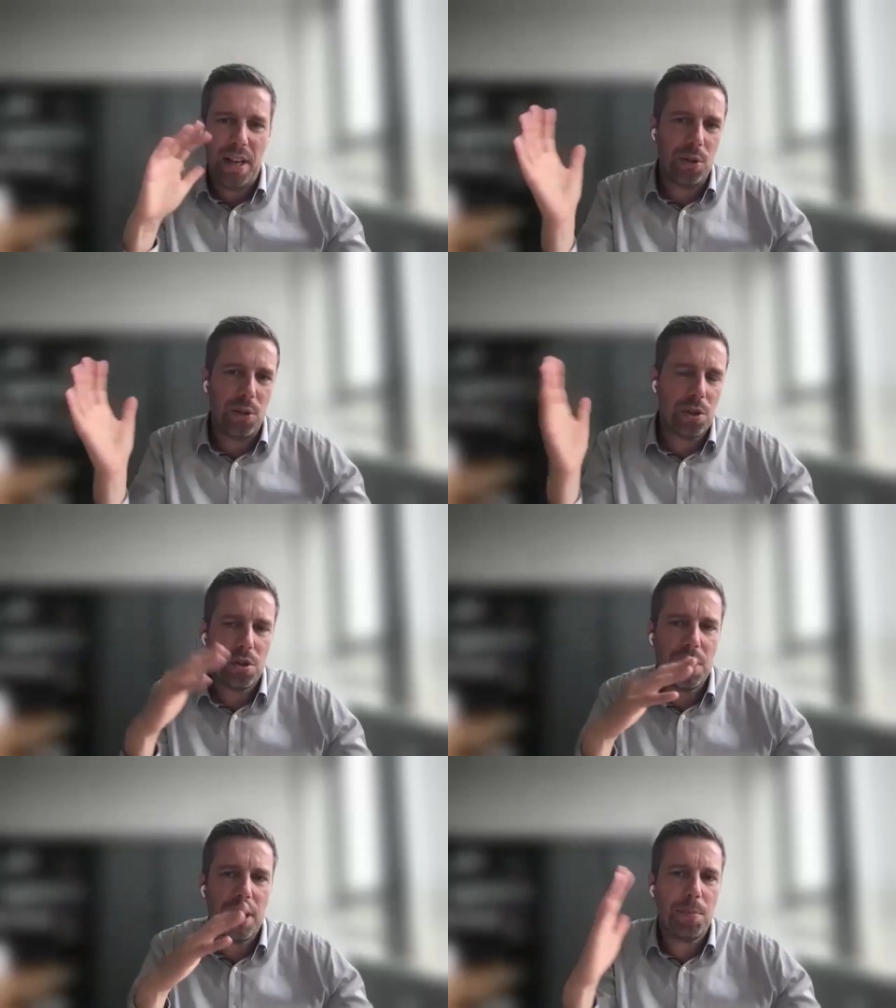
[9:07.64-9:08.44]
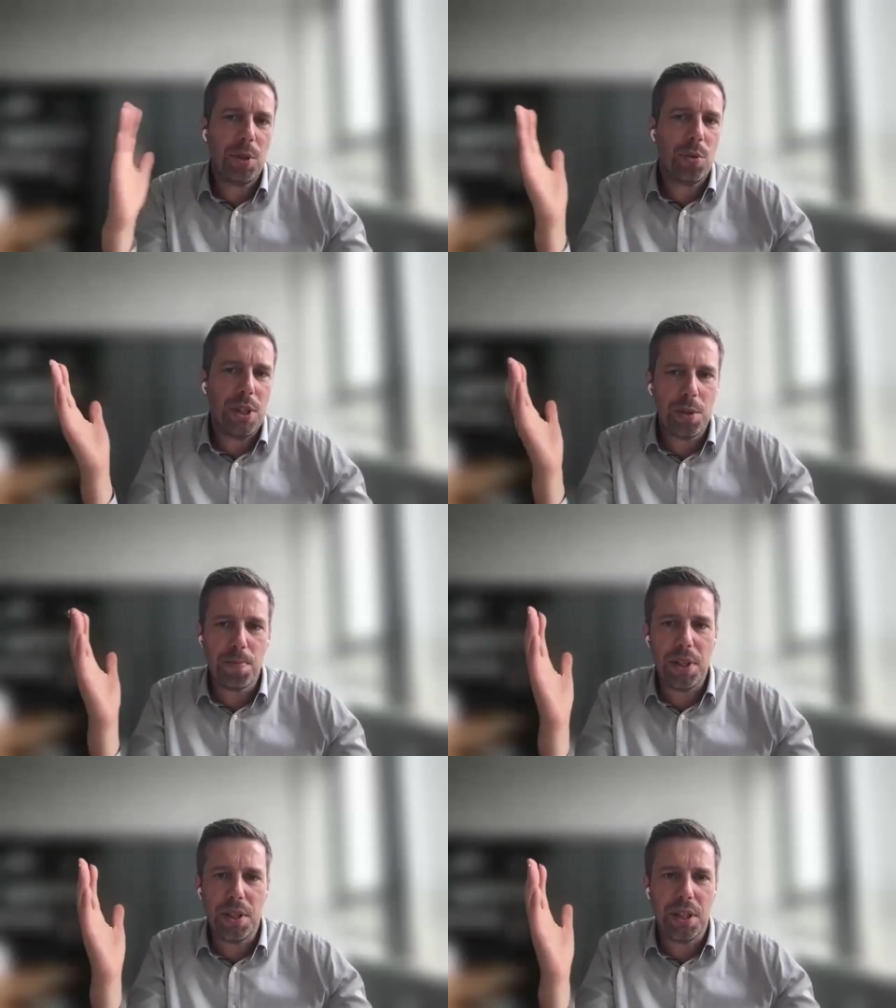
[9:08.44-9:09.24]
Yeah, and you also see that between
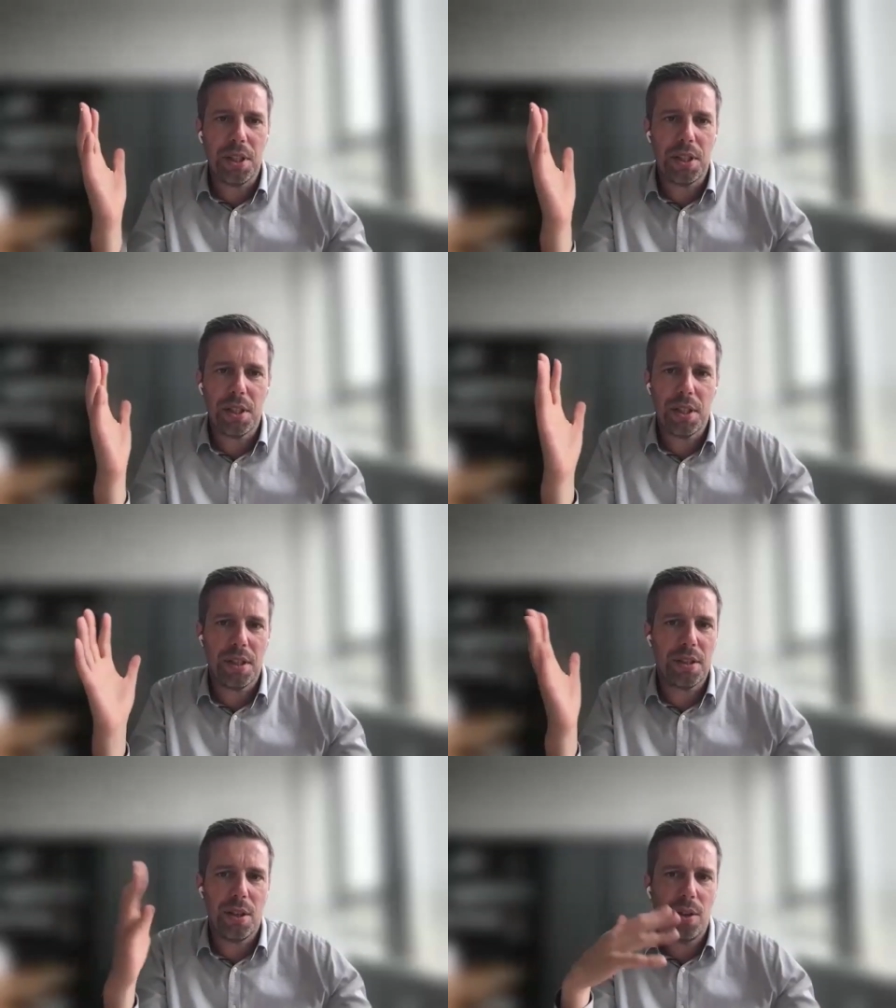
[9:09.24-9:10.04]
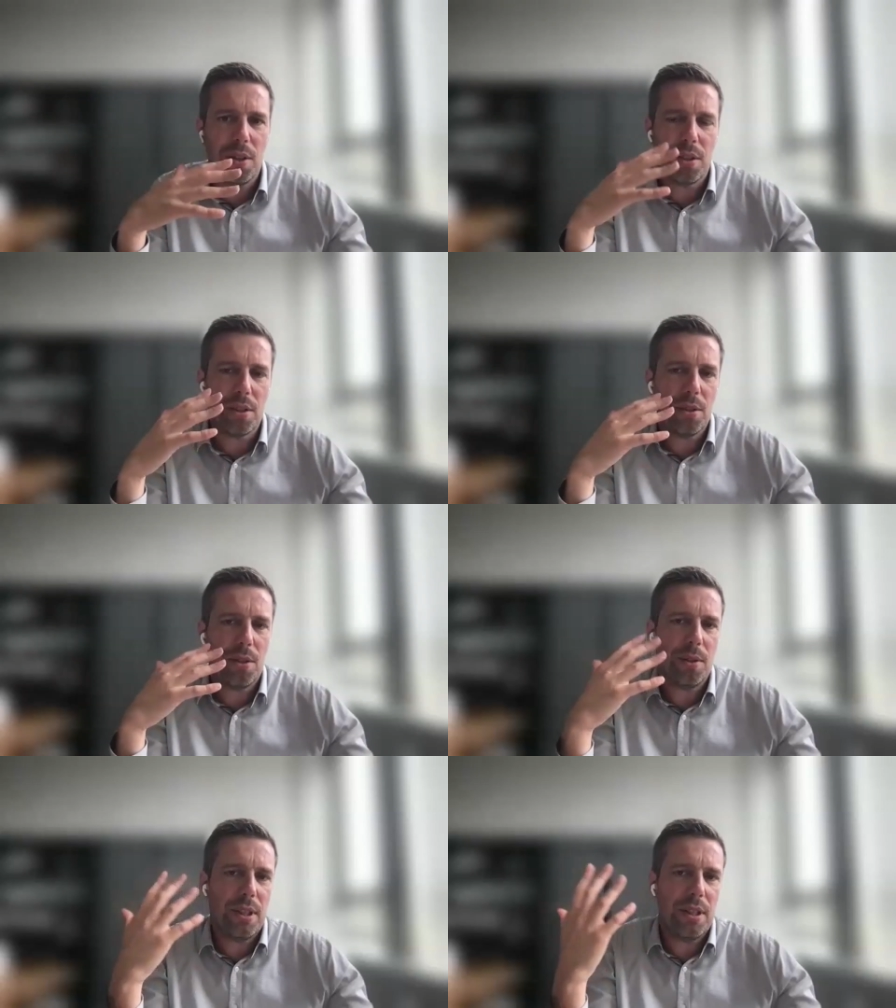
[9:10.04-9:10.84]
species. So
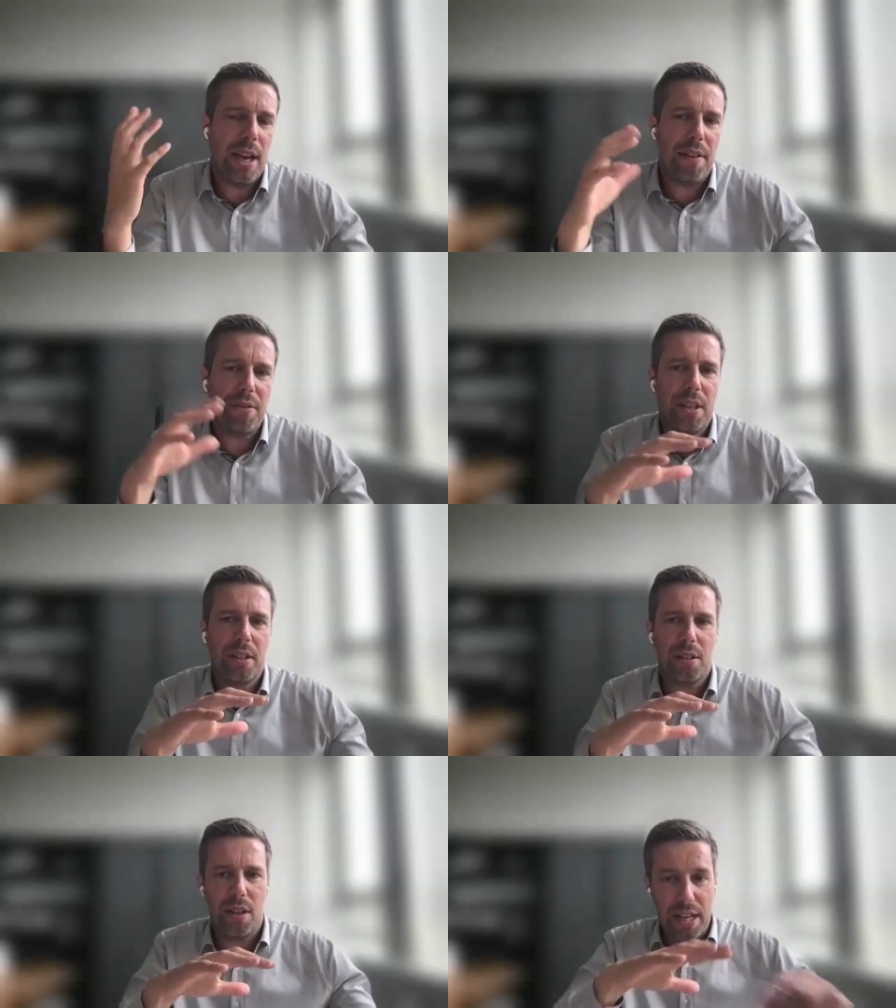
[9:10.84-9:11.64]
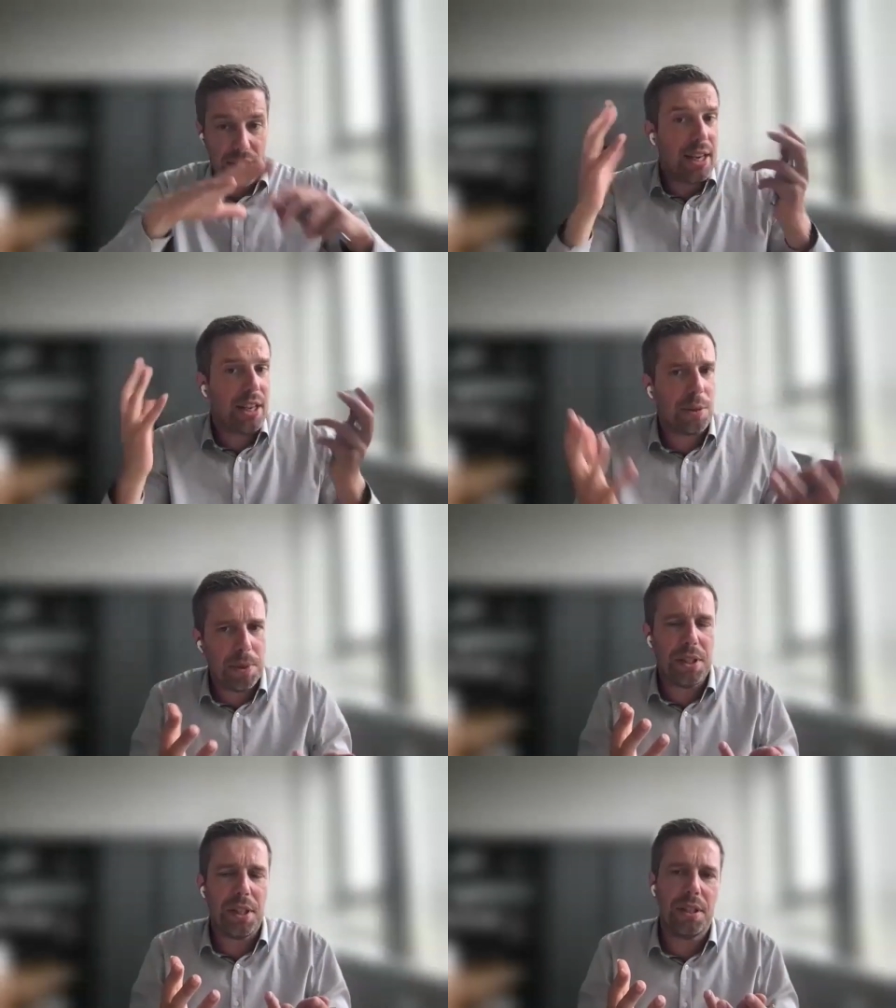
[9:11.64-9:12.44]
you have this entire
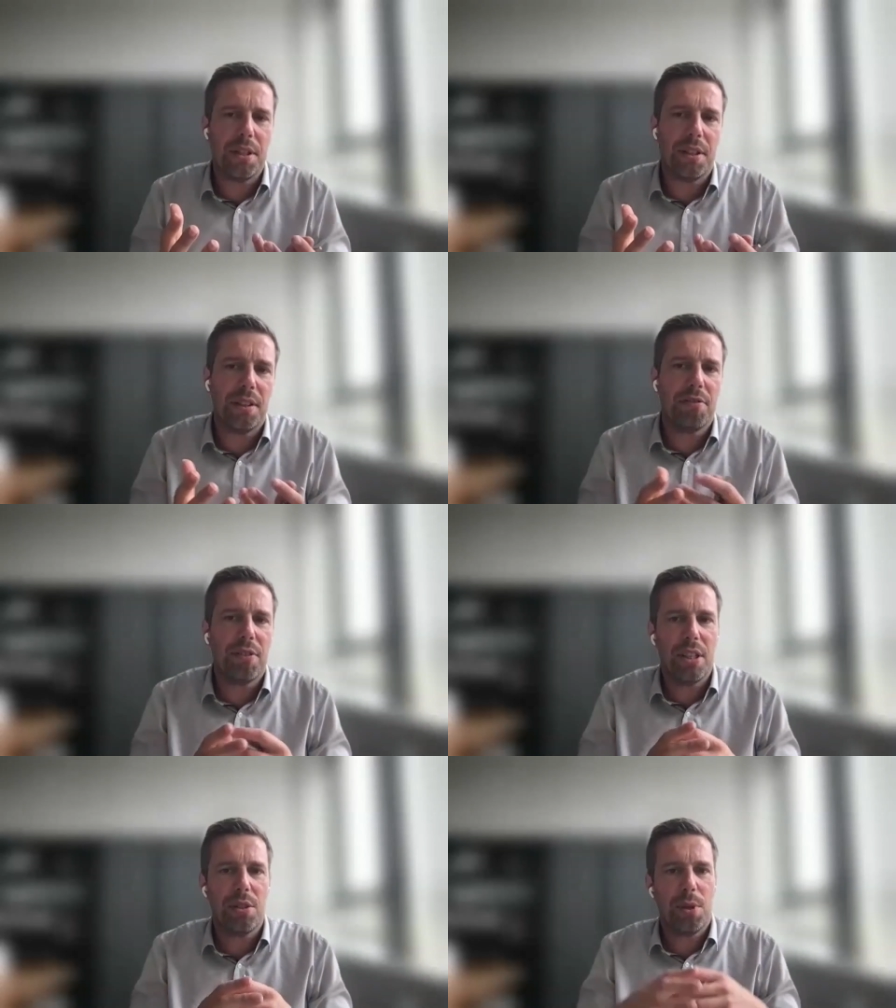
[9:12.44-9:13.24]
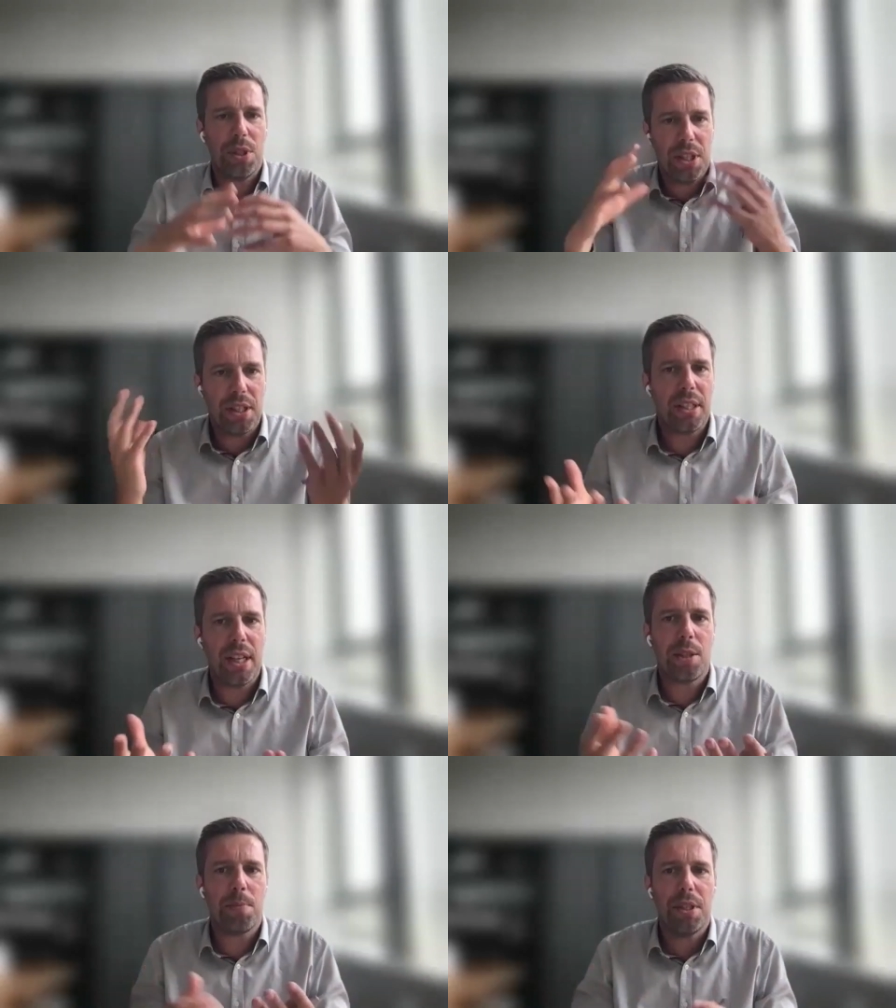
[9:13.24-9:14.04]
species that are fast twitch and
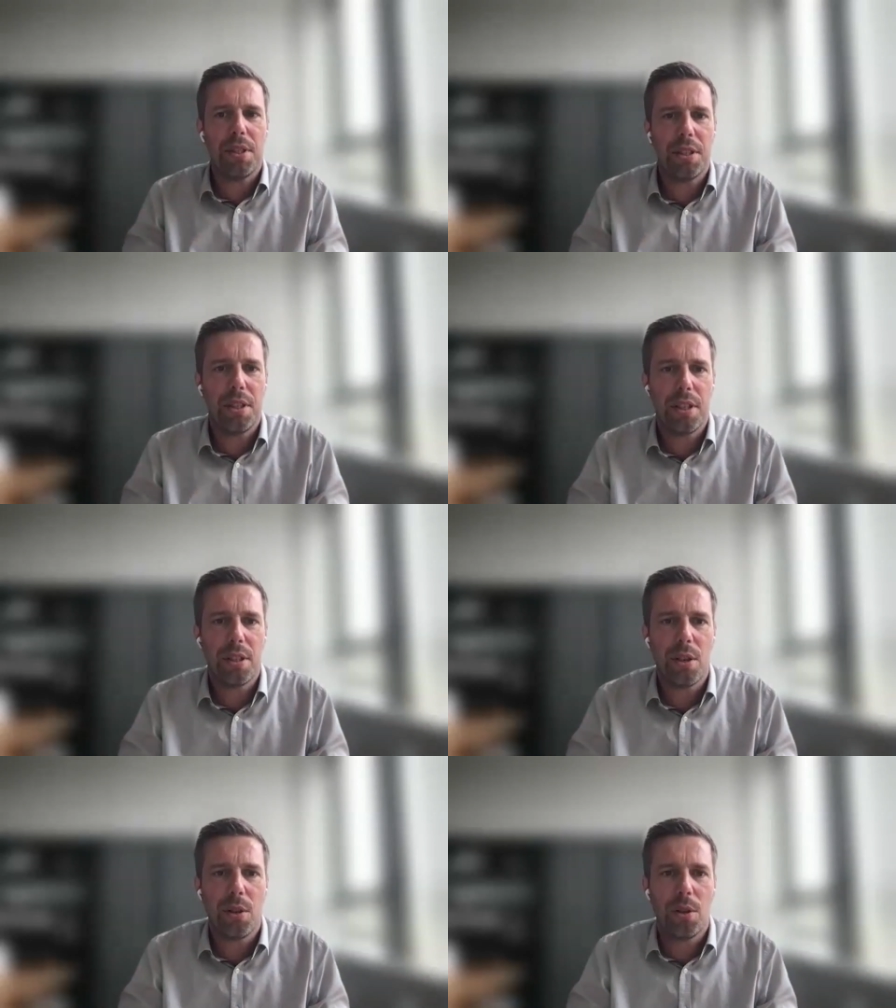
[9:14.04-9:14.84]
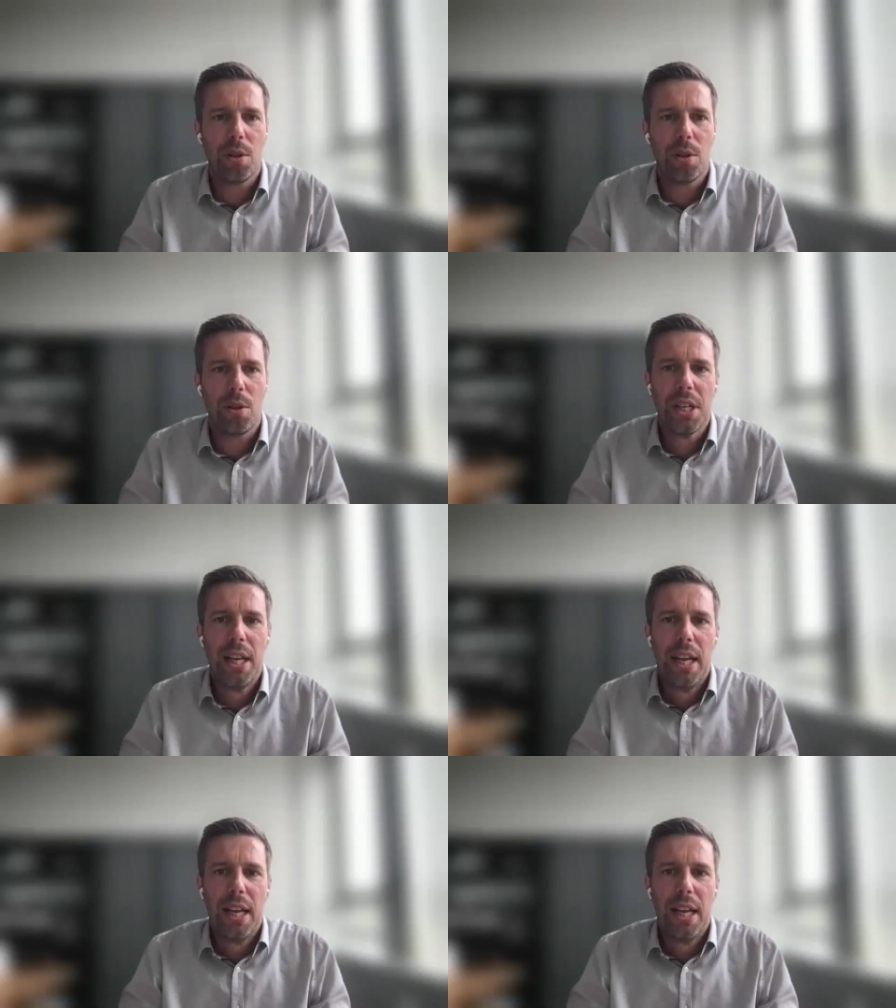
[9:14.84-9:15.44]
entire species that are slow twitch.